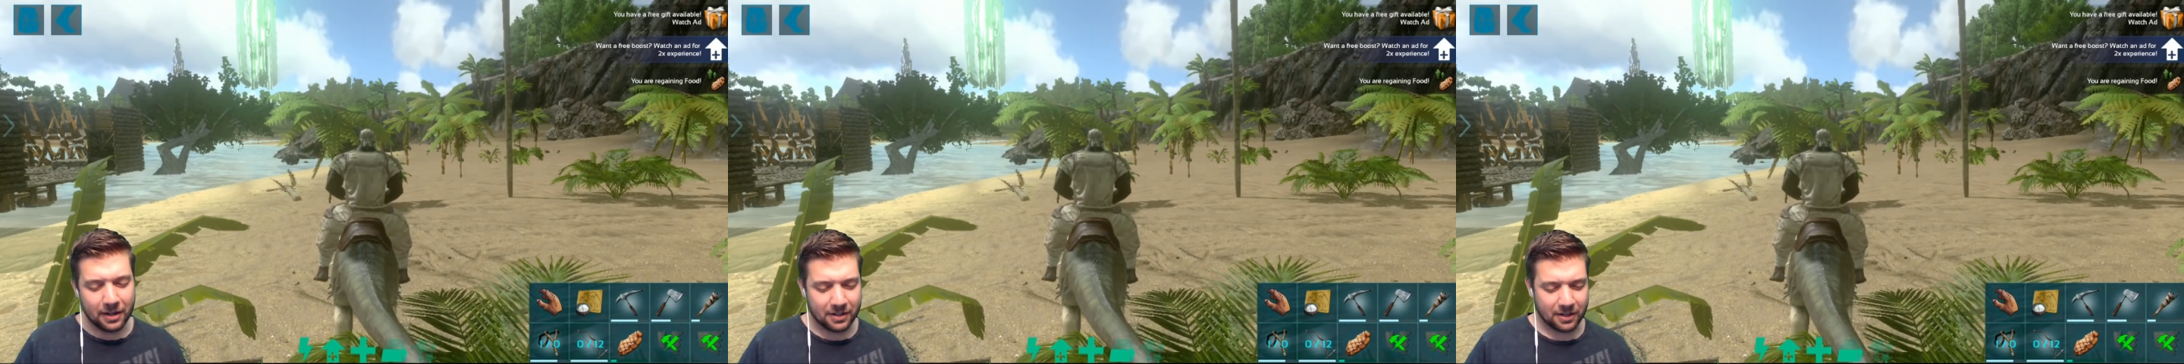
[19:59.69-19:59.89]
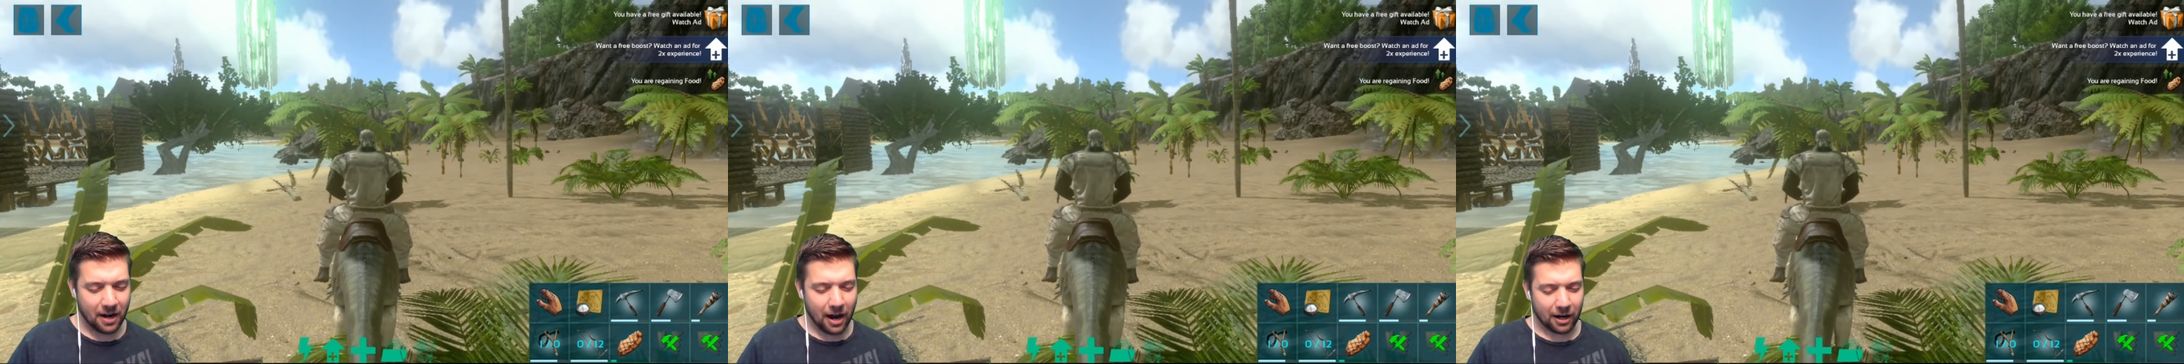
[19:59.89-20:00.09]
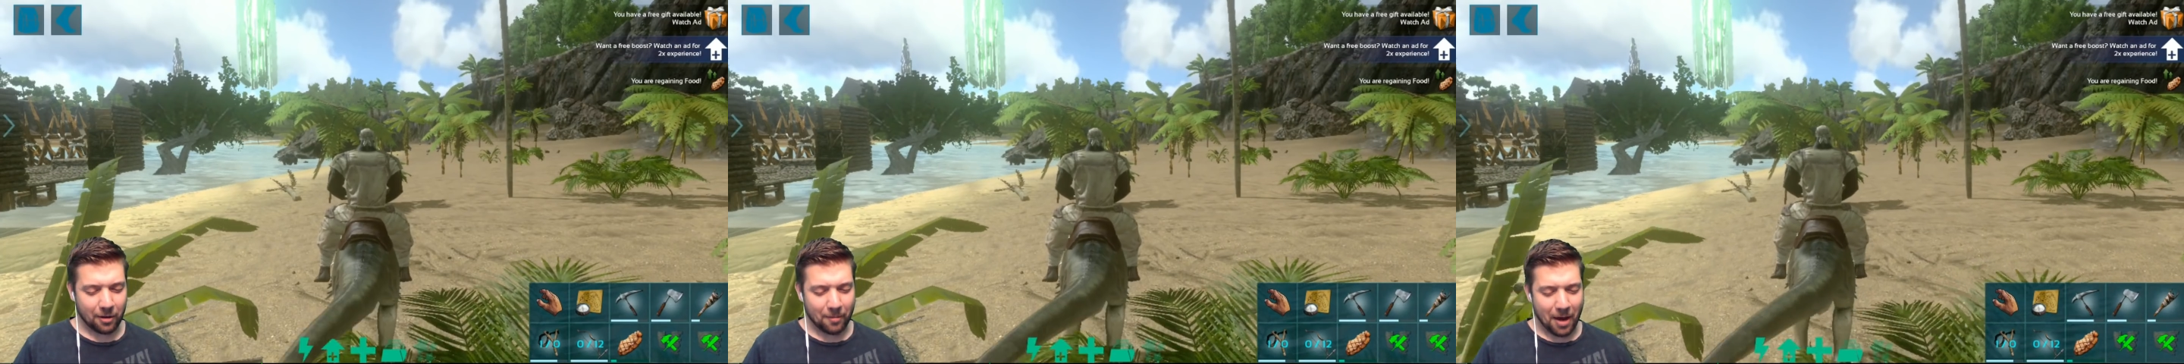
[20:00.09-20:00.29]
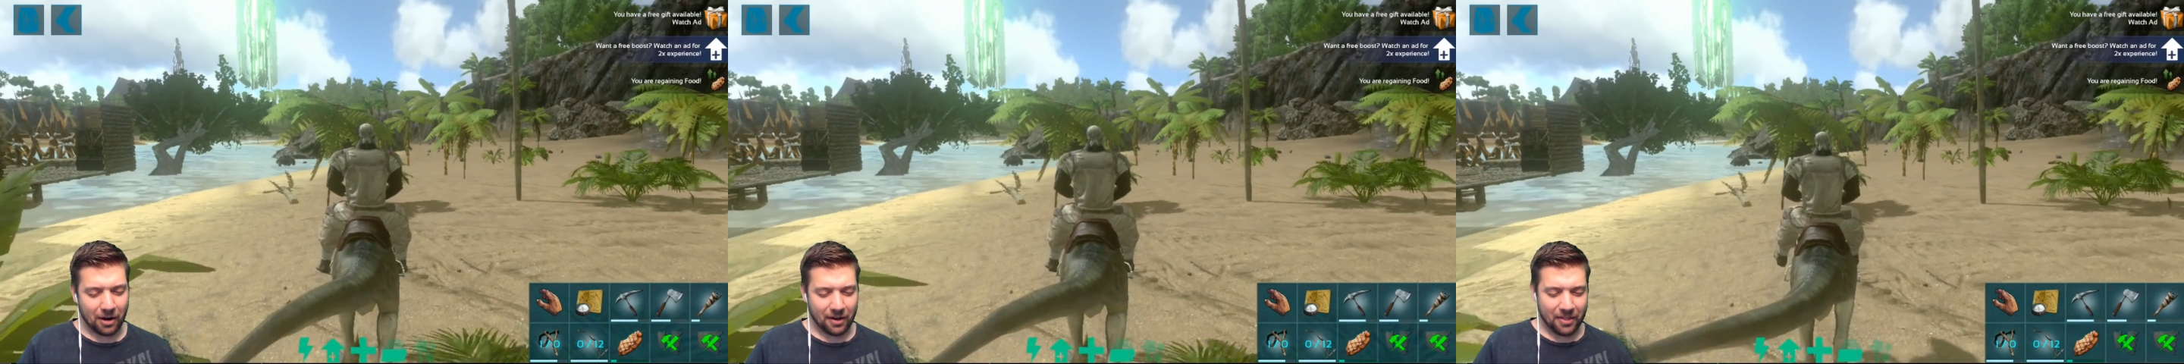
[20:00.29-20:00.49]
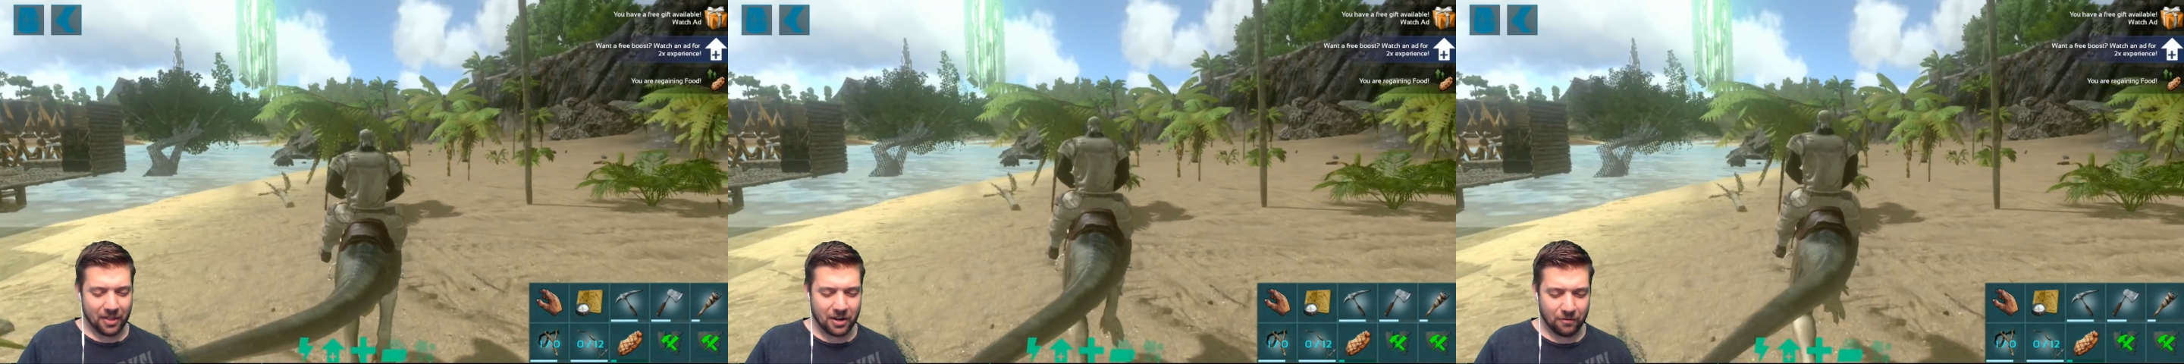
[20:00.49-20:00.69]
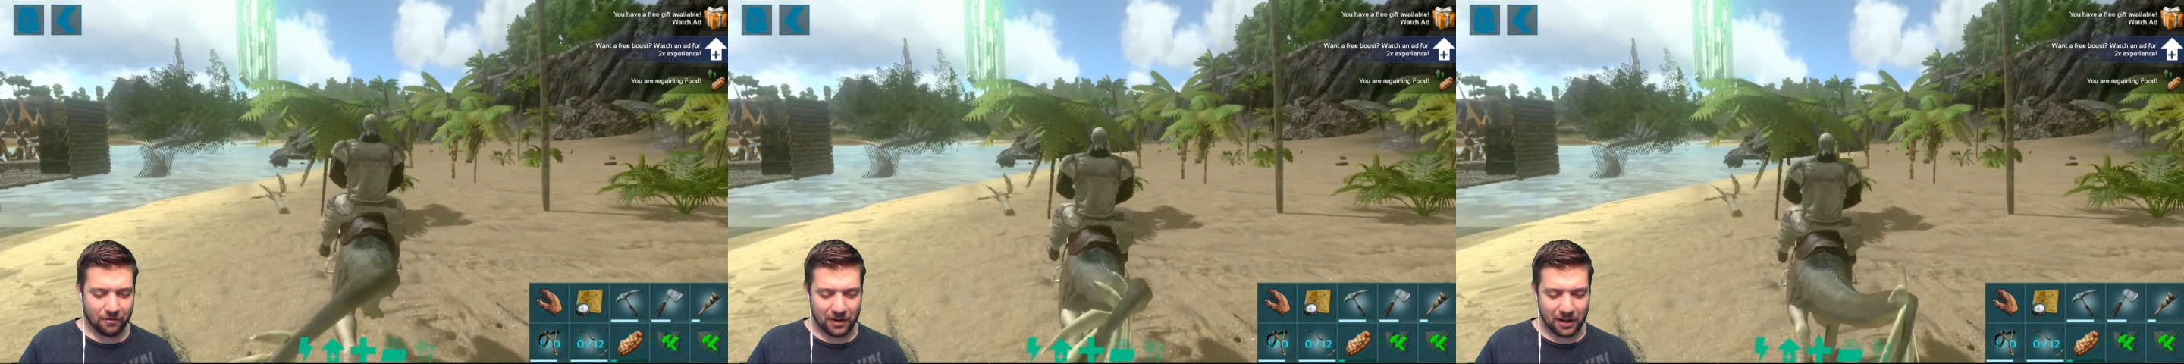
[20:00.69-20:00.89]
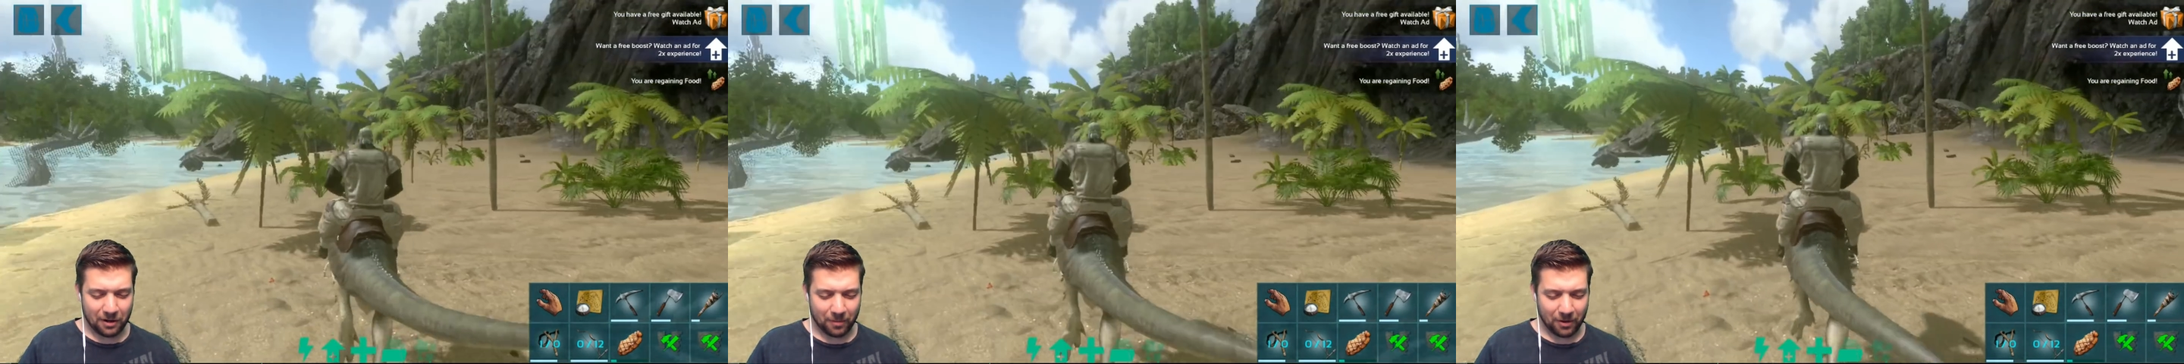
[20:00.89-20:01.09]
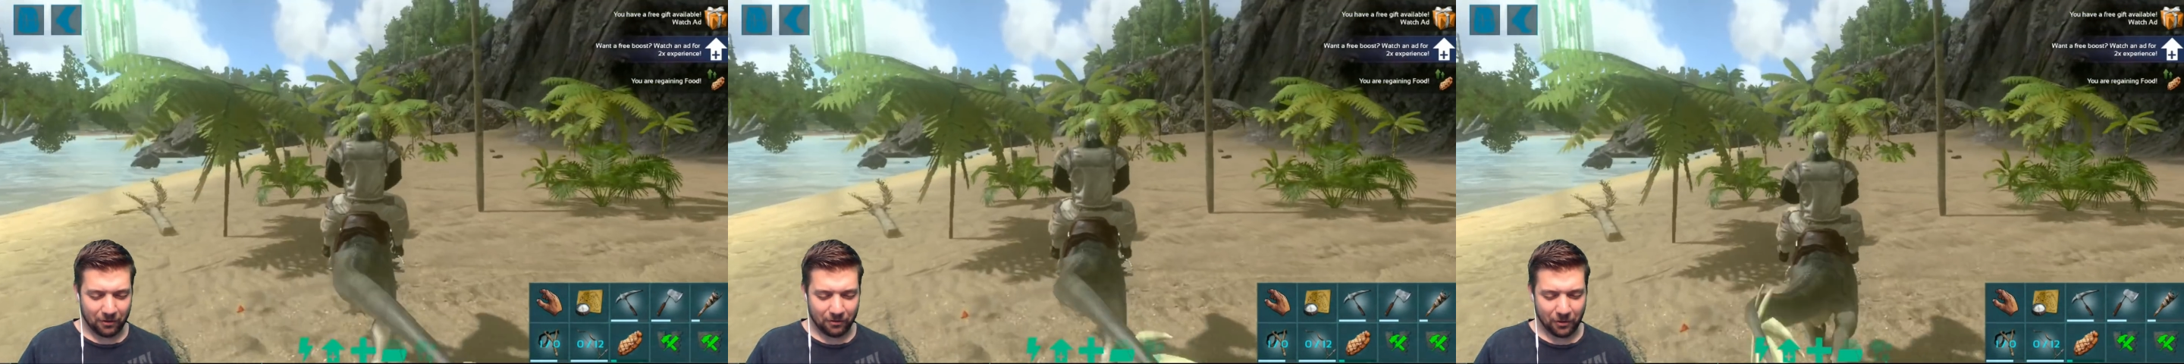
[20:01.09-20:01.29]
to knock them out, and then you feed
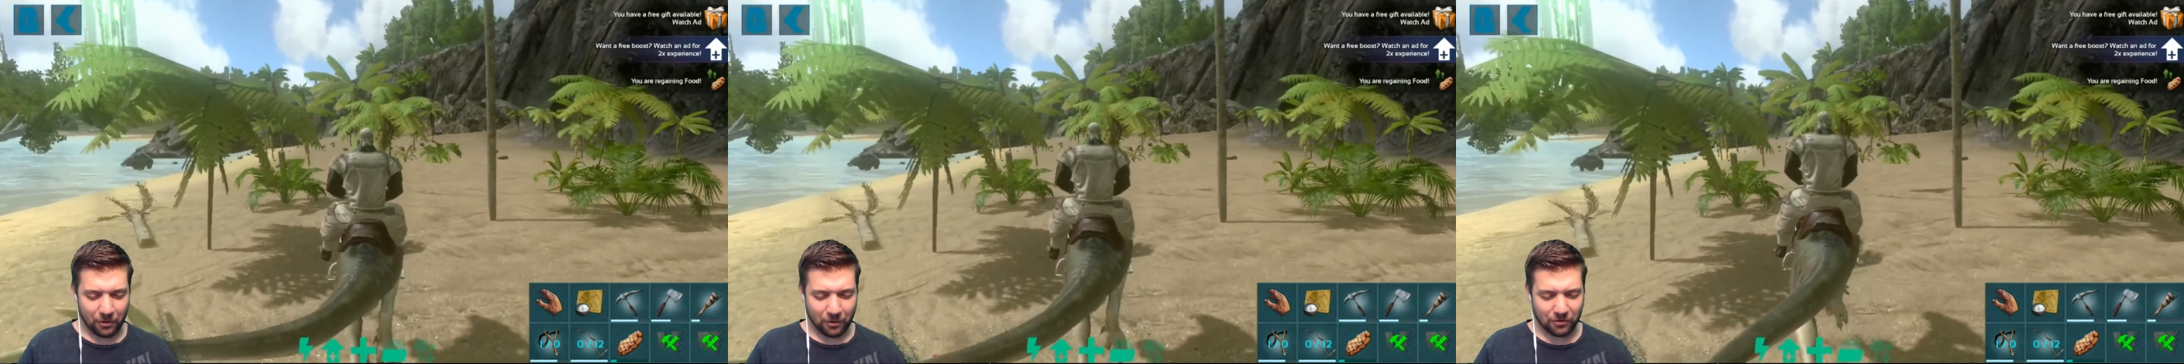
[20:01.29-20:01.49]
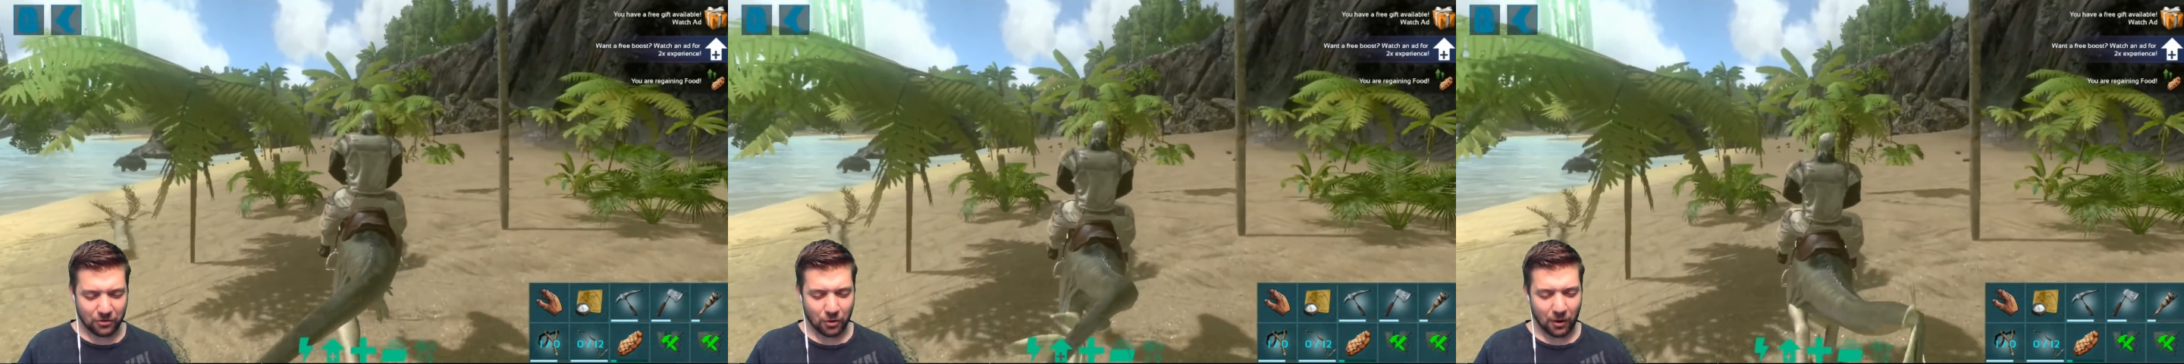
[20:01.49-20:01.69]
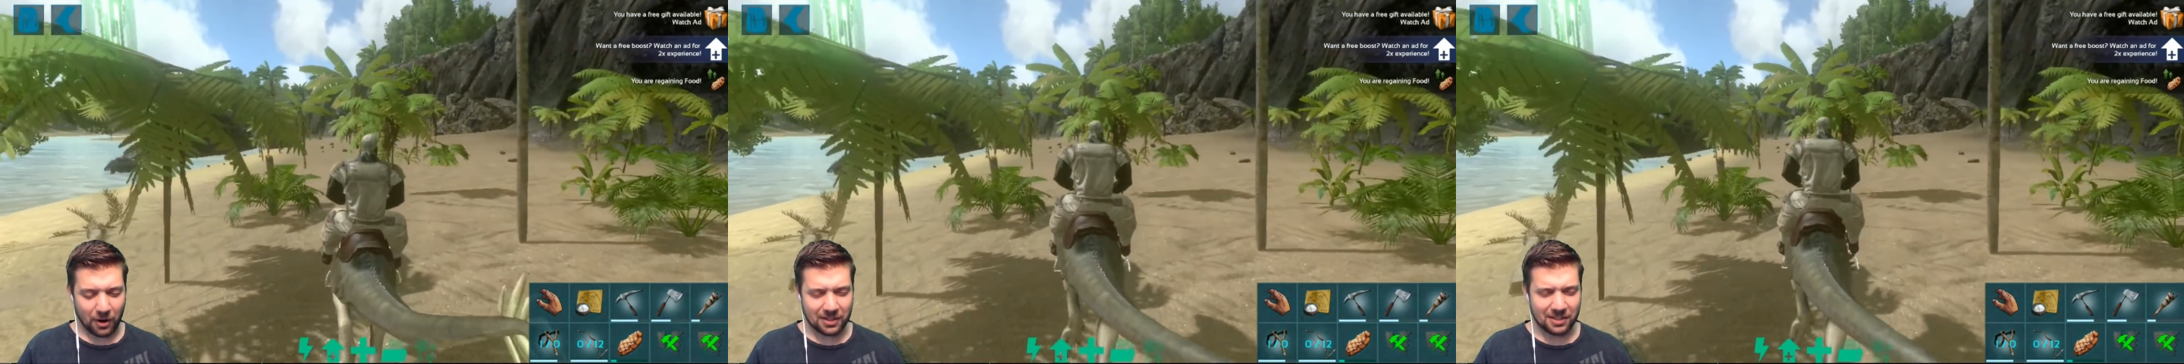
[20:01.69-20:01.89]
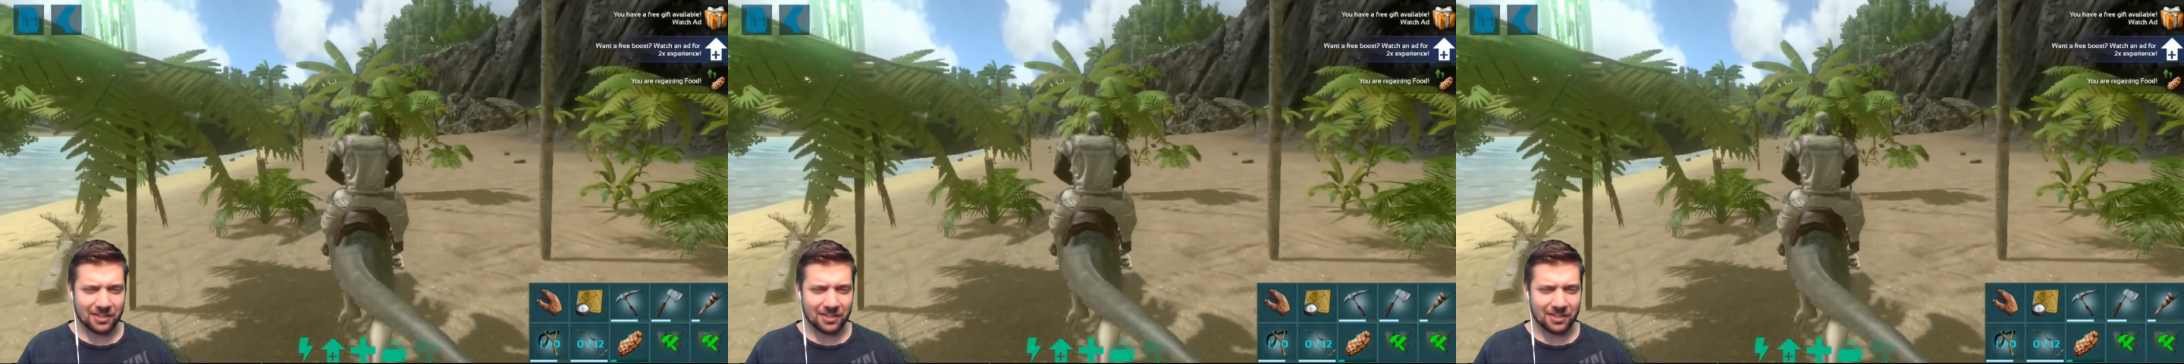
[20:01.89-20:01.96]
them their food of choice.